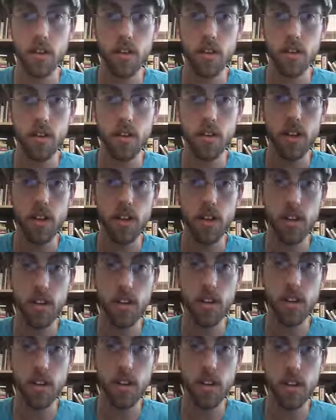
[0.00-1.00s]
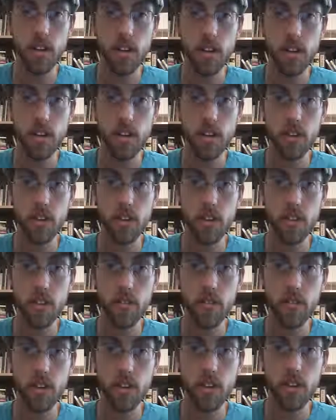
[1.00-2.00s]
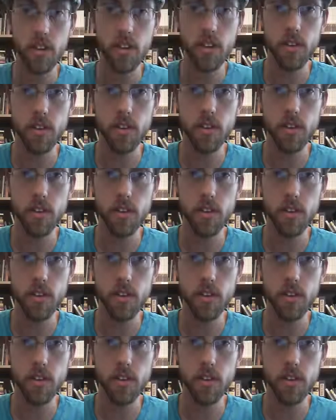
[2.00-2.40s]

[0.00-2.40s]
Alright, and the 2nd